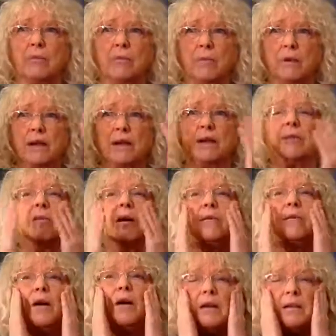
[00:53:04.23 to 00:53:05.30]
in my
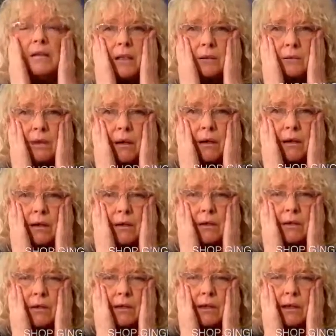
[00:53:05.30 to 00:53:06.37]
mind last night, and it
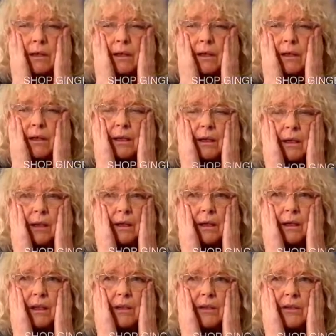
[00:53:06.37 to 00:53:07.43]
was like,
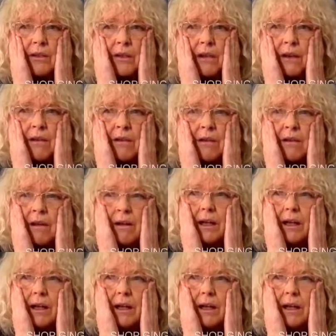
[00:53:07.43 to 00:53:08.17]
do you know,